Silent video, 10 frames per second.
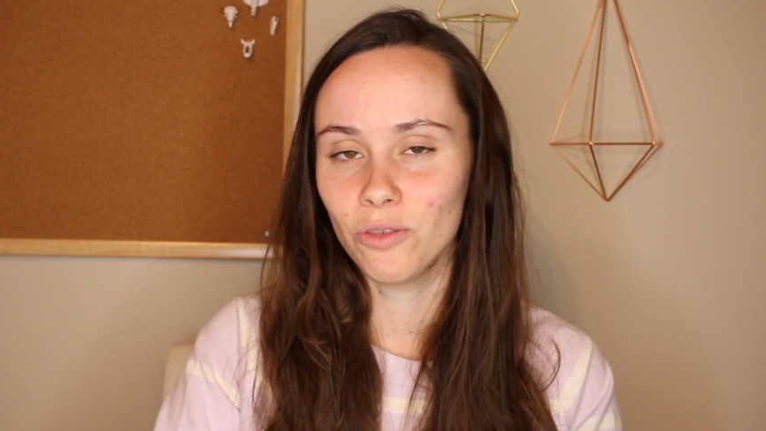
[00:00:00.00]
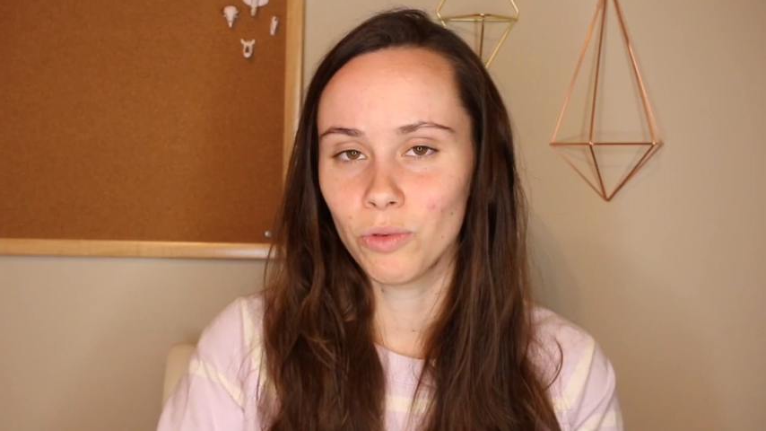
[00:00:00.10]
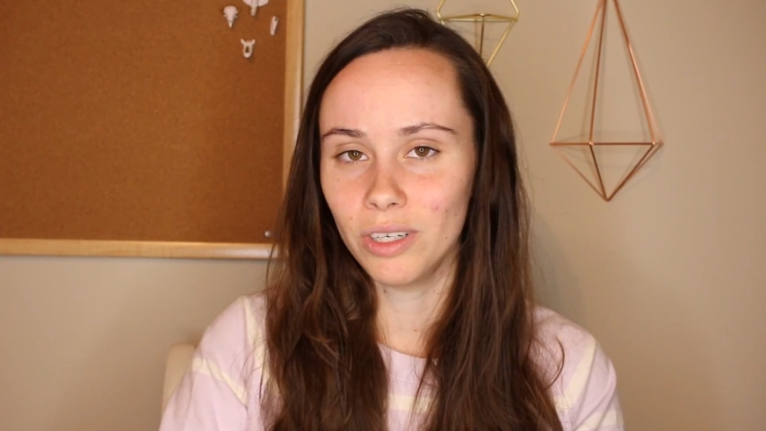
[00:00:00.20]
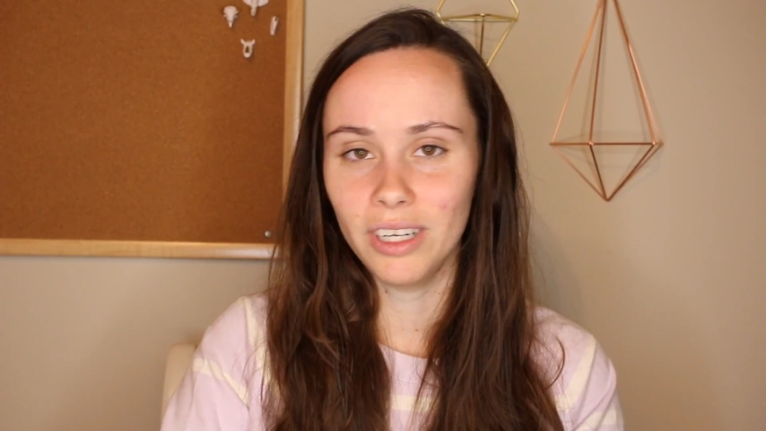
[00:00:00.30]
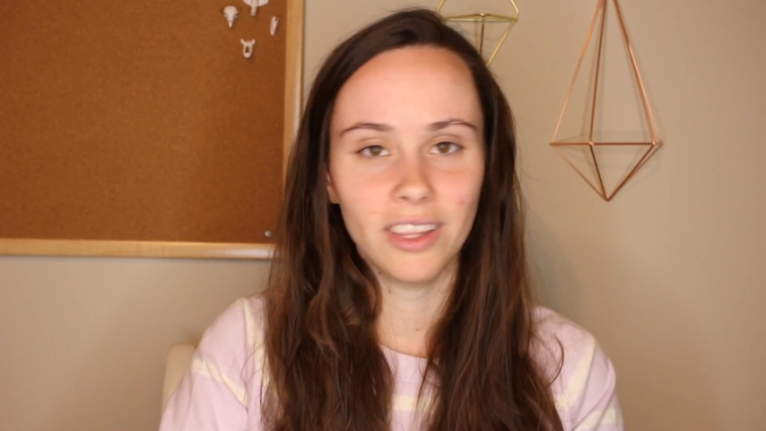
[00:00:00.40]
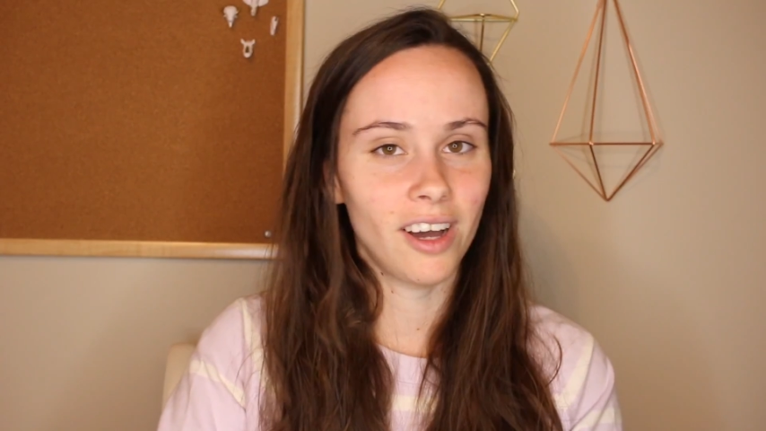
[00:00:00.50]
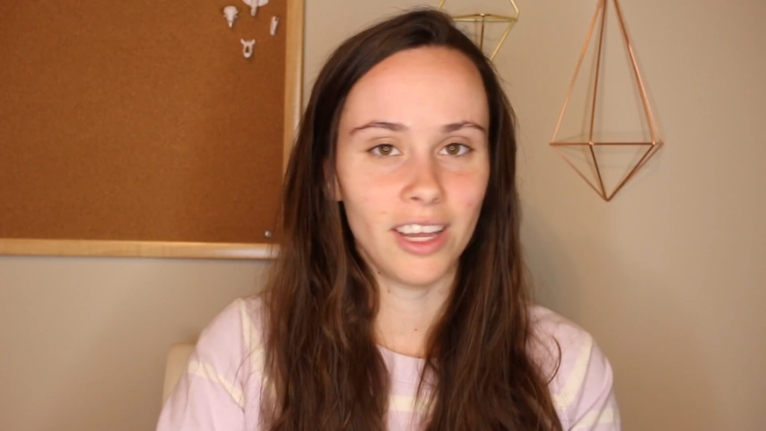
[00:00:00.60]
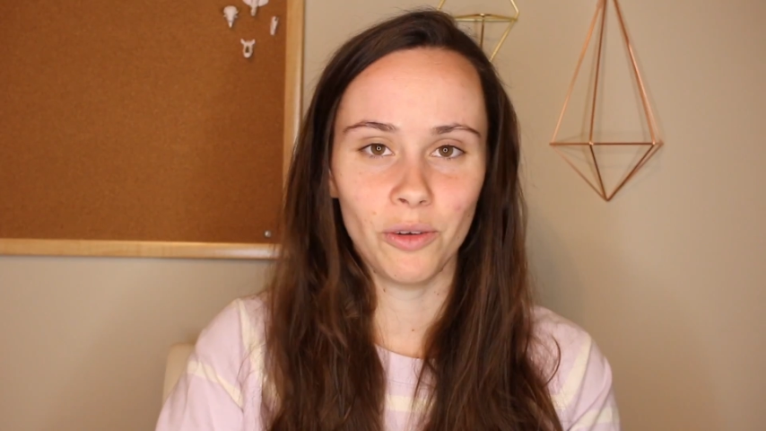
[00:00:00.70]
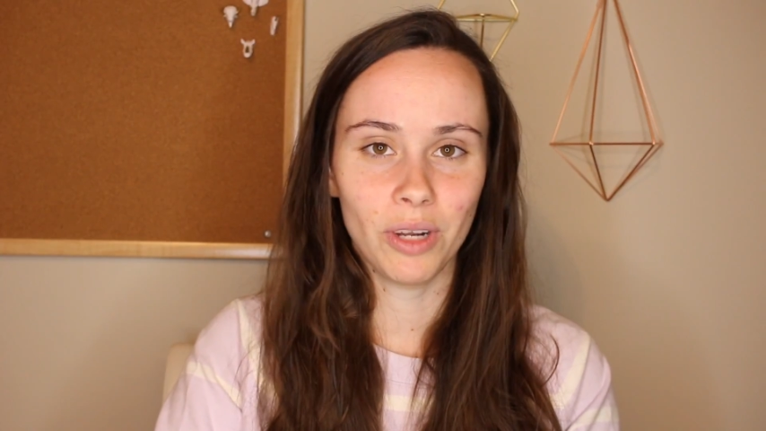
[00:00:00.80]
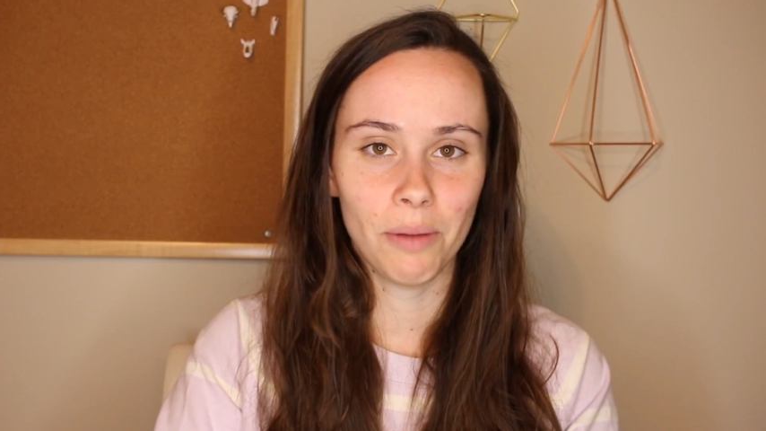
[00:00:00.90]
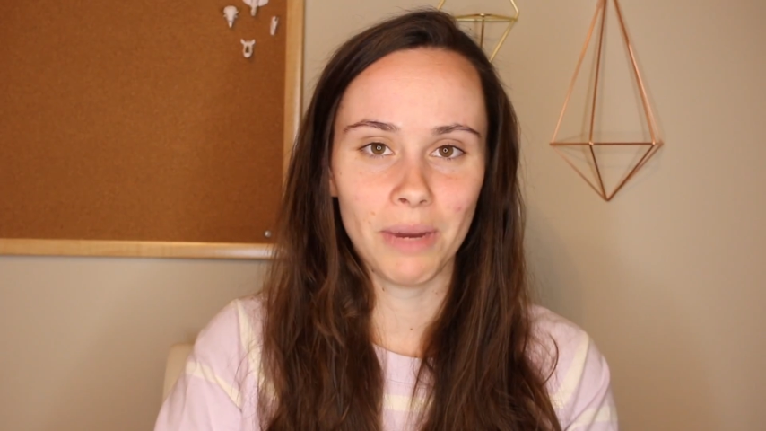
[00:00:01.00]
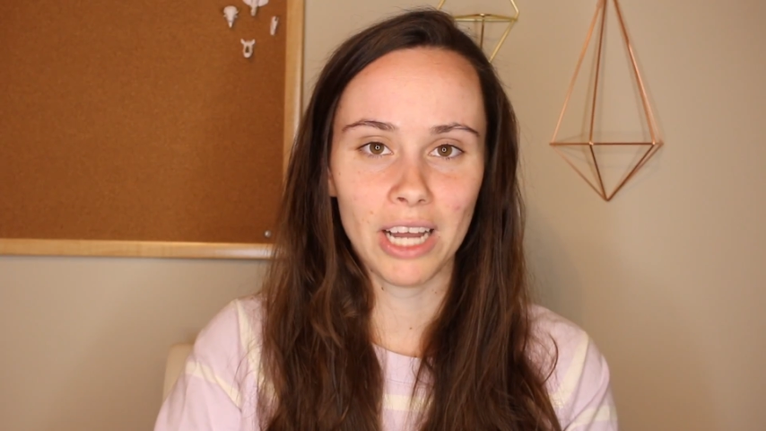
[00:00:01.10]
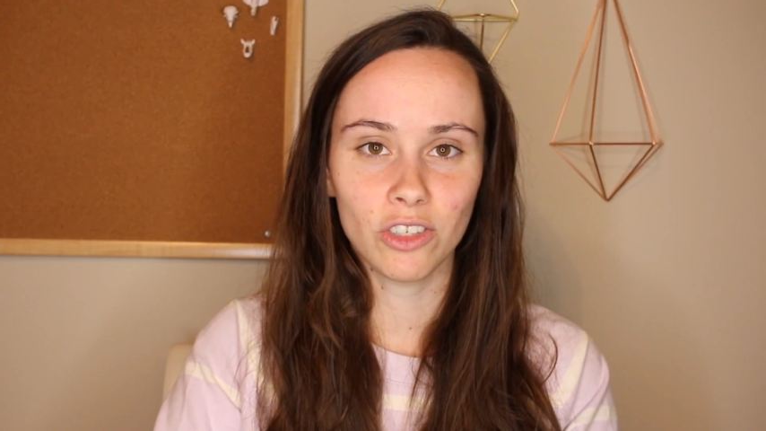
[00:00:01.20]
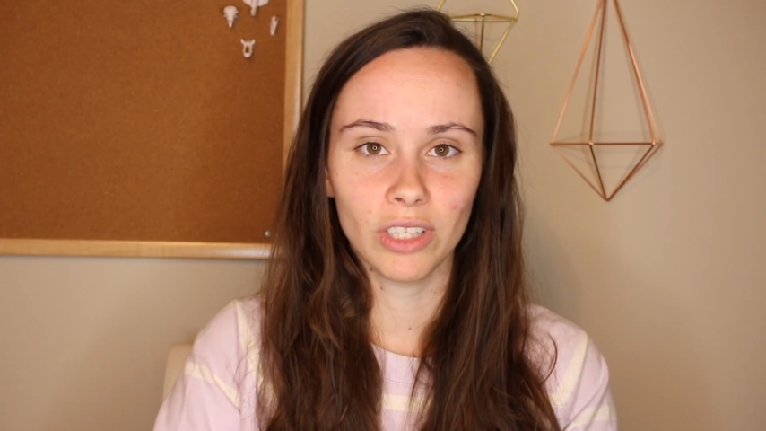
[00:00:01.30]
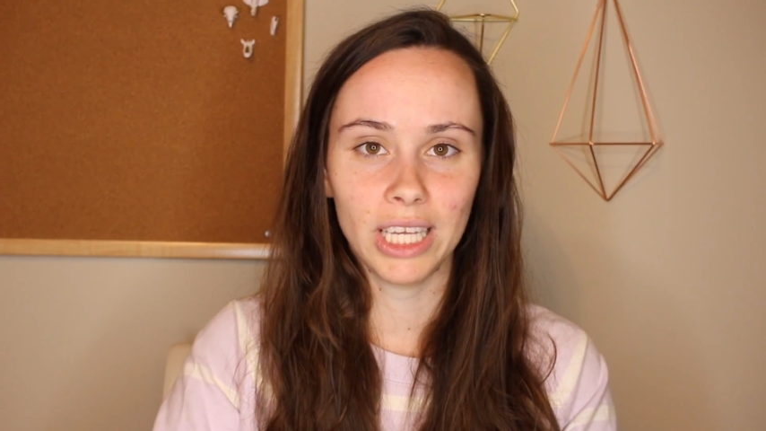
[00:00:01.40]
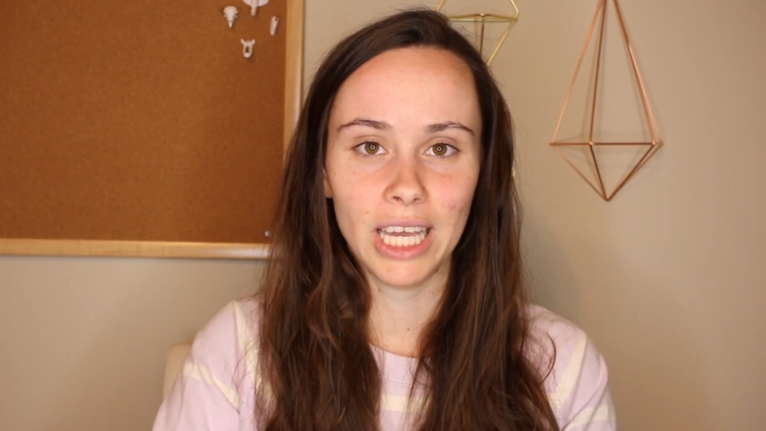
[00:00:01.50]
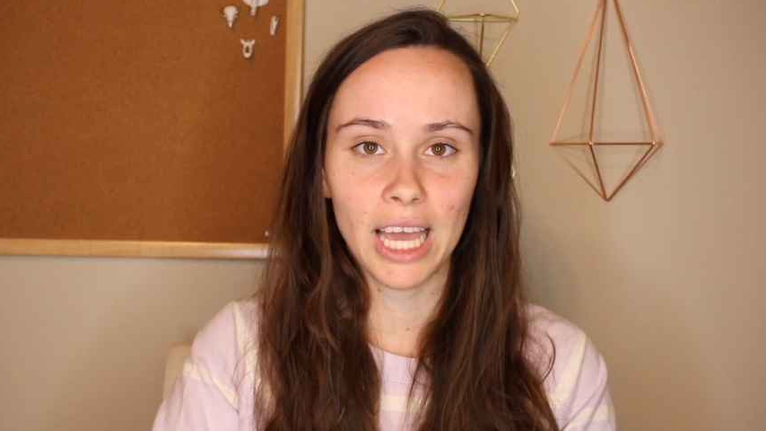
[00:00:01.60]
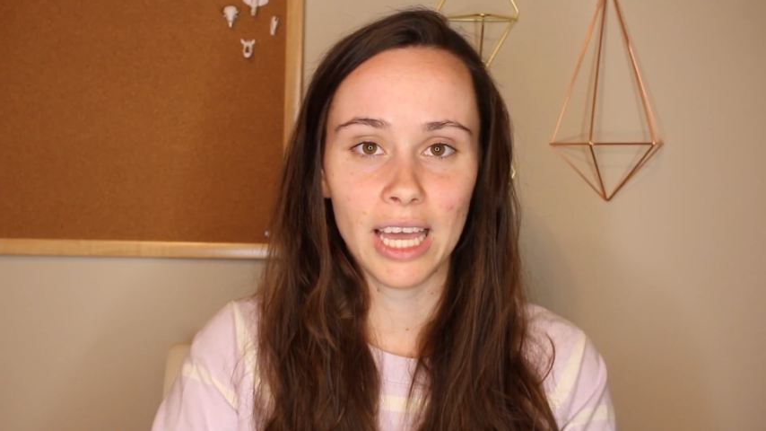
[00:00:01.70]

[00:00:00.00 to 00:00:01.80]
really thought it would come naturally.